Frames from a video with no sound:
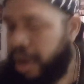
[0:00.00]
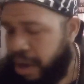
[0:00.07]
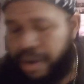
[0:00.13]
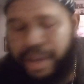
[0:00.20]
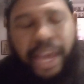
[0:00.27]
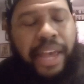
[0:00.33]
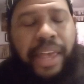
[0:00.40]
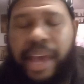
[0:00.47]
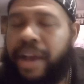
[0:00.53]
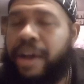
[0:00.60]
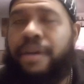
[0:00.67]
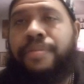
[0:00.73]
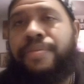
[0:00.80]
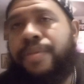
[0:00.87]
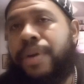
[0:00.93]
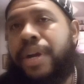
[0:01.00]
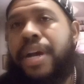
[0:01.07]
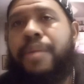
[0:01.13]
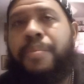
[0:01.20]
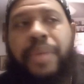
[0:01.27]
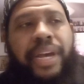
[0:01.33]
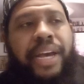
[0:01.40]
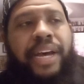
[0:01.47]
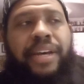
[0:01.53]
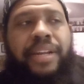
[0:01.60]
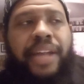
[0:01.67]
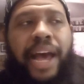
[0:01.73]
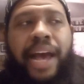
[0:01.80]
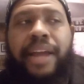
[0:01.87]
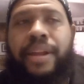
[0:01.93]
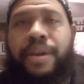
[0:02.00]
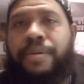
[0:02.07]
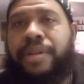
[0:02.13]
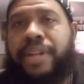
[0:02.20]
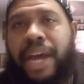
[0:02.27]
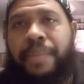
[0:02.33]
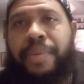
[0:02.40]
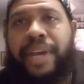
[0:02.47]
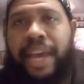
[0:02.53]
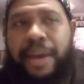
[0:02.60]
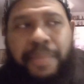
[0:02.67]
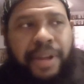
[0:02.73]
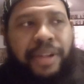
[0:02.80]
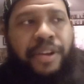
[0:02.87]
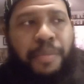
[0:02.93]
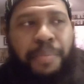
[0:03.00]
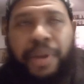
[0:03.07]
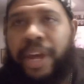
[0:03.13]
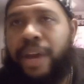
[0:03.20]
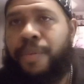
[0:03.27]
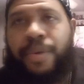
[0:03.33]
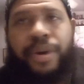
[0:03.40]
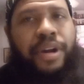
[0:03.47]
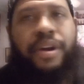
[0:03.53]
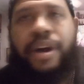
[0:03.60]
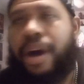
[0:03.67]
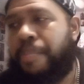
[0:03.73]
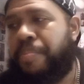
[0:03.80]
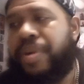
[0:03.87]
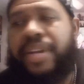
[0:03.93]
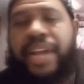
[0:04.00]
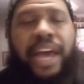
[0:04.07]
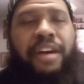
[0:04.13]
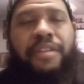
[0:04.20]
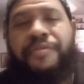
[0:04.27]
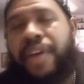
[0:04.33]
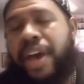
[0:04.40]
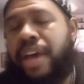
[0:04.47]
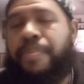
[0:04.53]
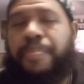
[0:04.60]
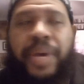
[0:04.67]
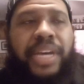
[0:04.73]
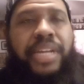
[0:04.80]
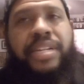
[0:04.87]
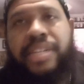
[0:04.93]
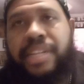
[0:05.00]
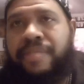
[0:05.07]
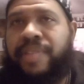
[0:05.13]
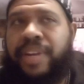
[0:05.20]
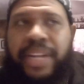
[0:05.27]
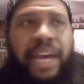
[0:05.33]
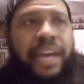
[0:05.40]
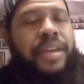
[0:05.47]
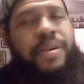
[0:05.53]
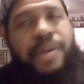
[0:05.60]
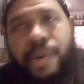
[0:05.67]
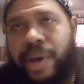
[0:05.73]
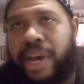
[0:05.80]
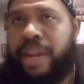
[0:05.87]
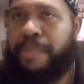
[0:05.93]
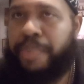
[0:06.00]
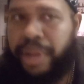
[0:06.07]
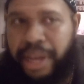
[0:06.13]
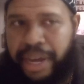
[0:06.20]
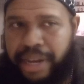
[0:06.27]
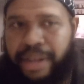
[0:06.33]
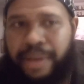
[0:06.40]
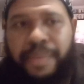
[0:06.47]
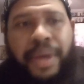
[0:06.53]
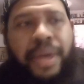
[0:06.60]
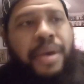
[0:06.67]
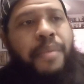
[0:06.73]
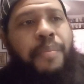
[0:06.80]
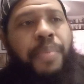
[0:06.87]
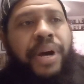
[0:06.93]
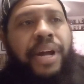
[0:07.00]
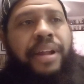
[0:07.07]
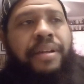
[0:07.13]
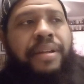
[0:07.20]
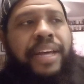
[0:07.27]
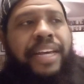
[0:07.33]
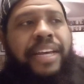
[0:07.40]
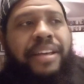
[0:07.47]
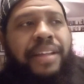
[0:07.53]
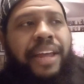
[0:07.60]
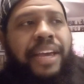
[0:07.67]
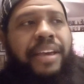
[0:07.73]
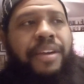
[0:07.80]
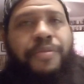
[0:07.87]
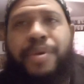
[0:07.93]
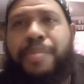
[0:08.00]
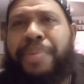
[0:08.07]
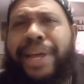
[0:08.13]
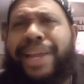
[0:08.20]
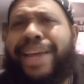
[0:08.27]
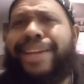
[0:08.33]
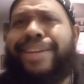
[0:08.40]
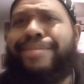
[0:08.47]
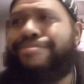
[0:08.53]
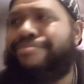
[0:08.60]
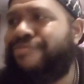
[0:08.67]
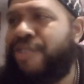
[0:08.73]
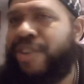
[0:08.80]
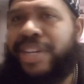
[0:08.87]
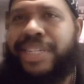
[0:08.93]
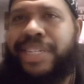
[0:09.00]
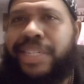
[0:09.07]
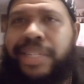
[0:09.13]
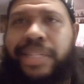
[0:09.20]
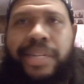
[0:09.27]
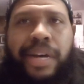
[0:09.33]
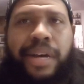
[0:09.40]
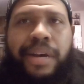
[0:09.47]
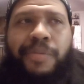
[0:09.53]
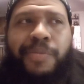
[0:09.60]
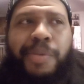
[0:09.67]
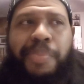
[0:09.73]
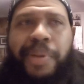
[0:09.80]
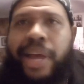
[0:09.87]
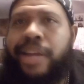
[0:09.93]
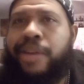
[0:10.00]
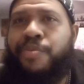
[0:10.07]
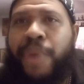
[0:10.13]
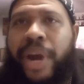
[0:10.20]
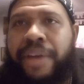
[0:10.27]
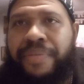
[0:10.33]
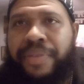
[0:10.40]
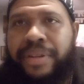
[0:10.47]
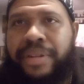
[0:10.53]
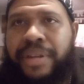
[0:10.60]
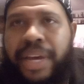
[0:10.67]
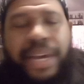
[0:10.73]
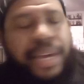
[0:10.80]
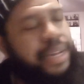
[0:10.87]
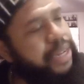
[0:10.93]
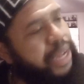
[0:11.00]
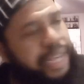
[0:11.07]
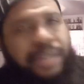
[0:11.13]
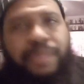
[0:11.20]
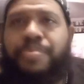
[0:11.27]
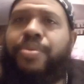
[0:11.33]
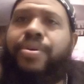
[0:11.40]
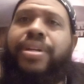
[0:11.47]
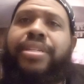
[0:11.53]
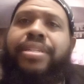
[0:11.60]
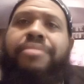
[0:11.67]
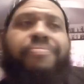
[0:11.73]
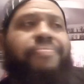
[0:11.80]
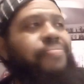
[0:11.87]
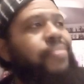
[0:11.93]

oh yeah, go for it. Because I know the type of game that they're playing where they're up and down, fast paced, stuff like that. You go ahead and play them. But if we play like for instance, we play the Ravens, take the points.